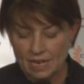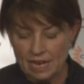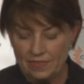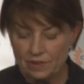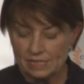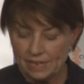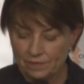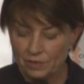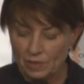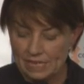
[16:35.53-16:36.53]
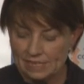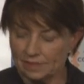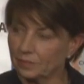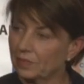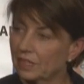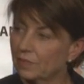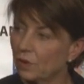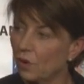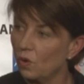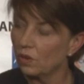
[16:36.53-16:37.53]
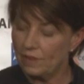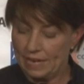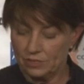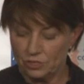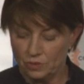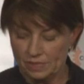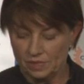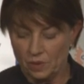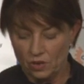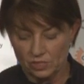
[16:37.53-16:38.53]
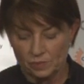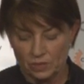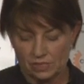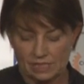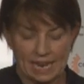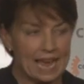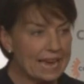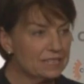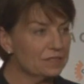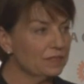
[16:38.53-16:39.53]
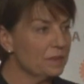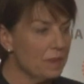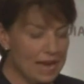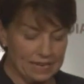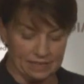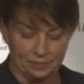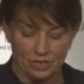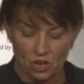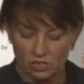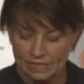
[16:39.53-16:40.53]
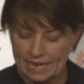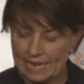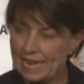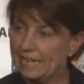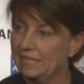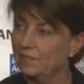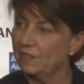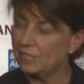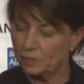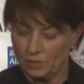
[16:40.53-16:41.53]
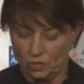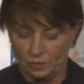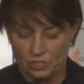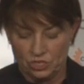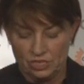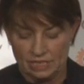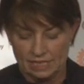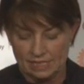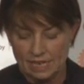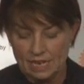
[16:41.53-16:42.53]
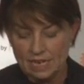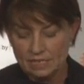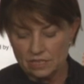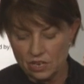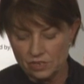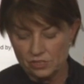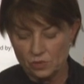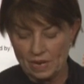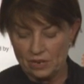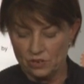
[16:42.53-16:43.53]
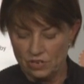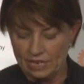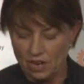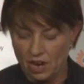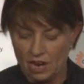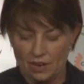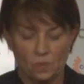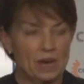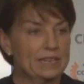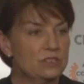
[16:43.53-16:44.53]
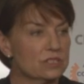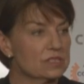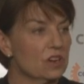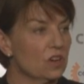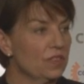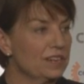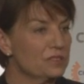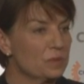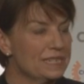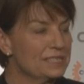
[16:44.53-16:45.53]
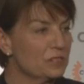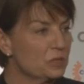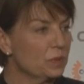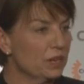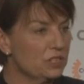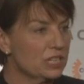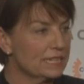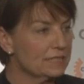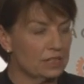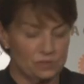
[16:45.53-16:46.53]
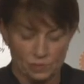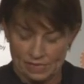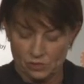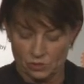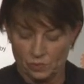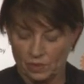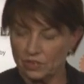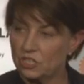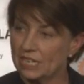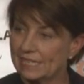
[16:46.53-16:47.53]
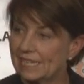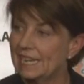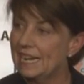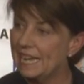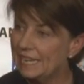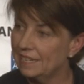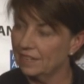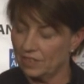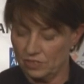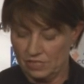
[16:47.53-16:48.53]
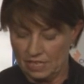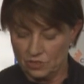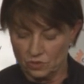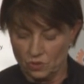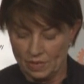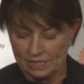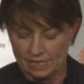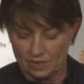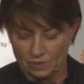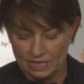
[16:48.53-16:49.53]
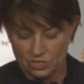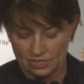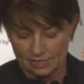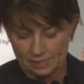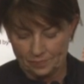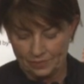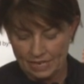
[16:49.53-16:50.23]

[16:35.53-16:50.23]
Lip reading: And there is every reason for all of our tourism hotspots to actively market holiday and investment opportunities to those who are earning higher wages on those resource projects in those central Queensland regions.